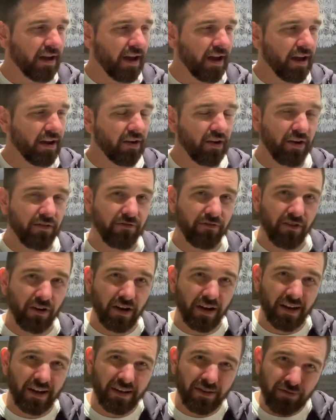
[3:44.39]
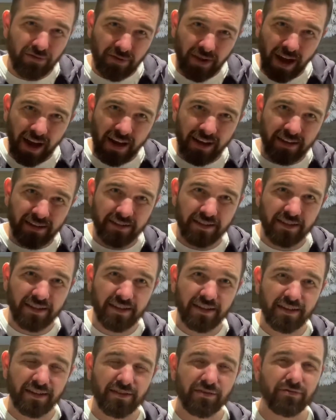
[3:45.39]
and I fry a little
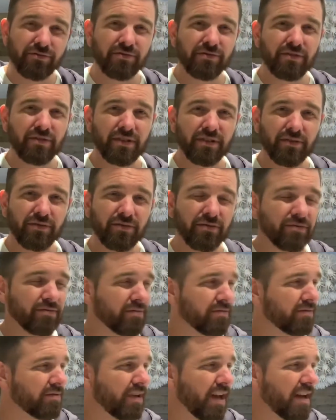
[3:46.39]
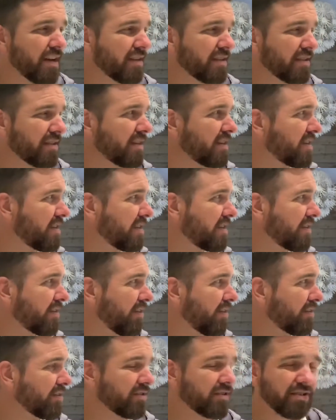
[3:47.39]
aniseed, little aniseed
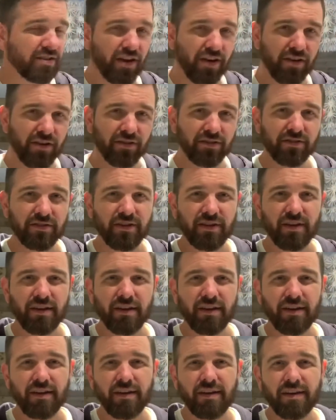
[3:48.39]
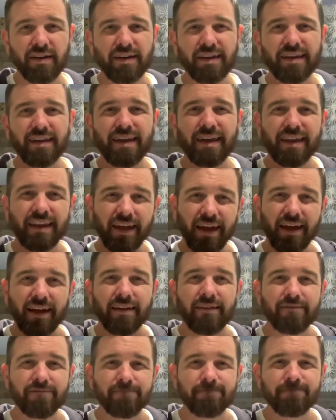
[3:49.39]
kind of stars, and get that